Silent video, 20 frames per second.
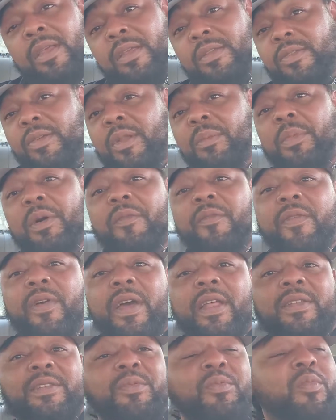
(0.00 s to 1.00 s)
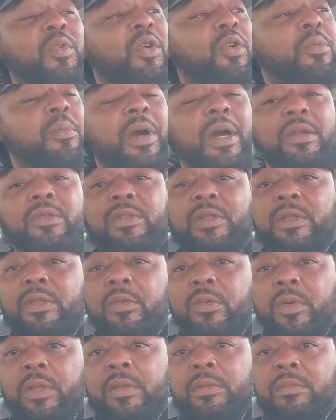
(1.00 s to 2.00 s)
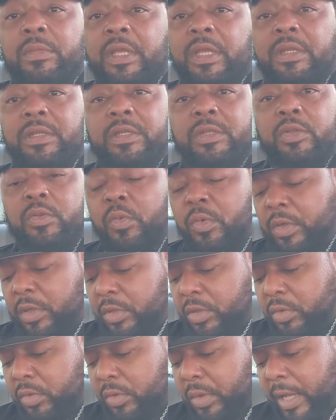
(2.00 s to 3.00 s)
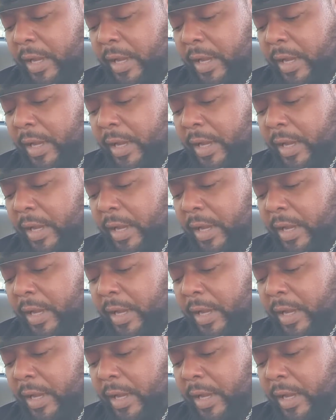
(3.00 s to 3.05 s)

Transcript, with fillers: it's all about finding some role models, doing things that you want to do.